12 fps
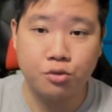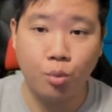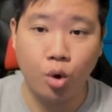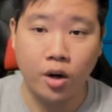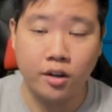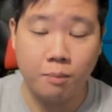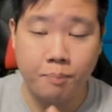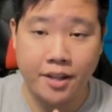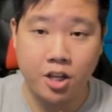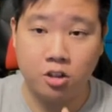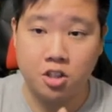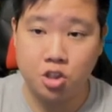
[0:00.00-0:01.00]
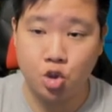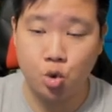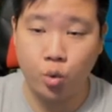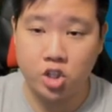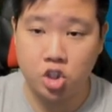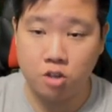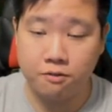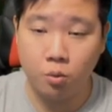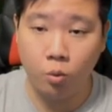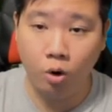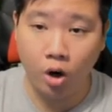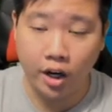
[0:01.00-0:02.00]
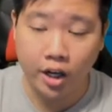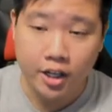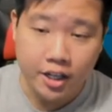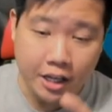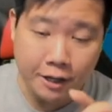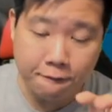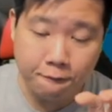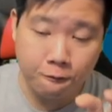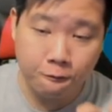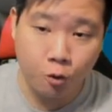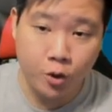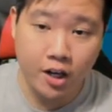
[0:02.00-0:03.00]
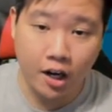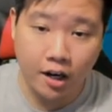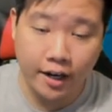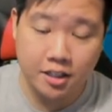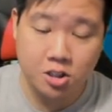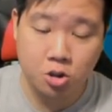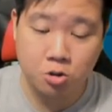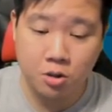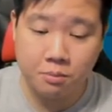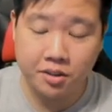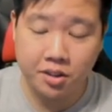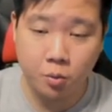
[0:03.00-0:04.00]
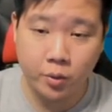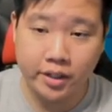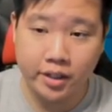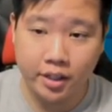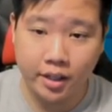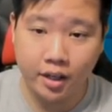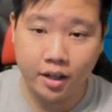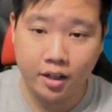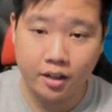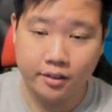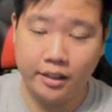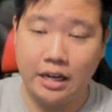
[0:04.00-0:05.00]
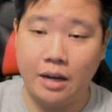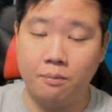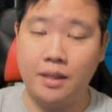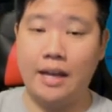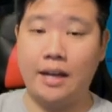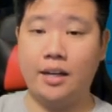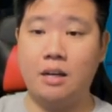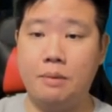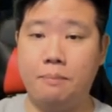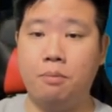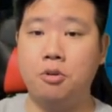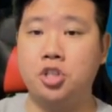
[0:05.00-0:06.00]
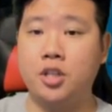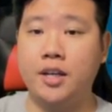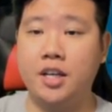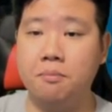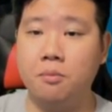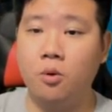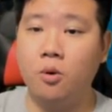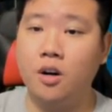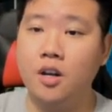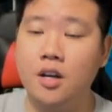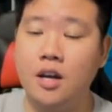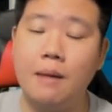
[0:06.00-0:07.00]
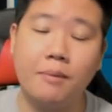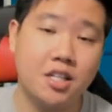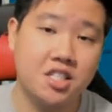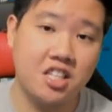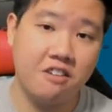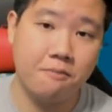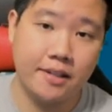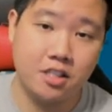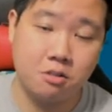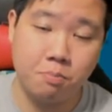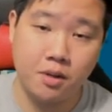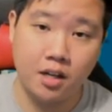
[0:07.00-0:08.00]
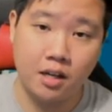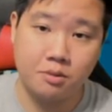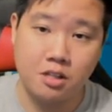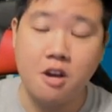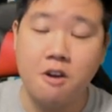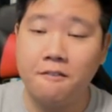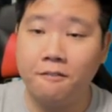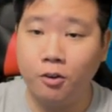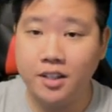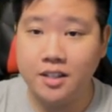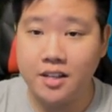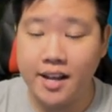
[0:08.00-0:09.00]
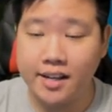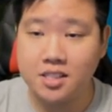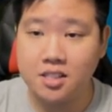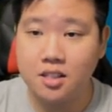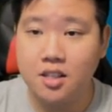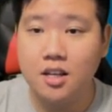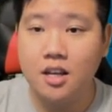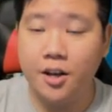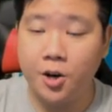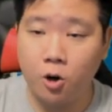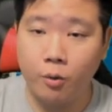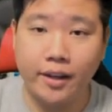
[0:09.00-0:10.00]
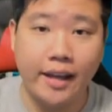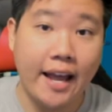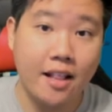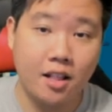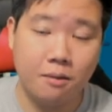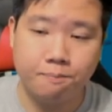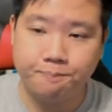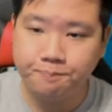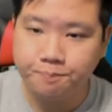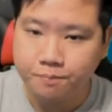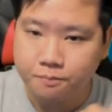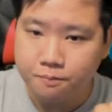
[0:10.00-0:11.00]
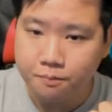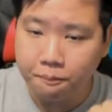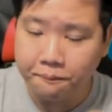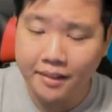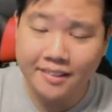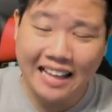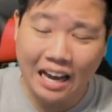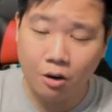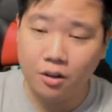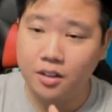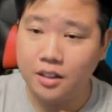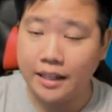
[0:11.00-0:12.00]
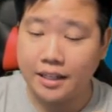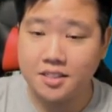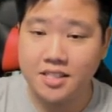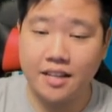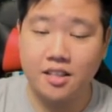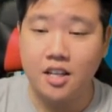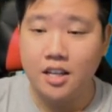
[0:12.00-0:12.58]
more, depending on the situation of the war. If we are extremely winning, then I'm not going to be pushing anymore. I'm going to save my speed ups for the next heroic anthem. Now, like I said,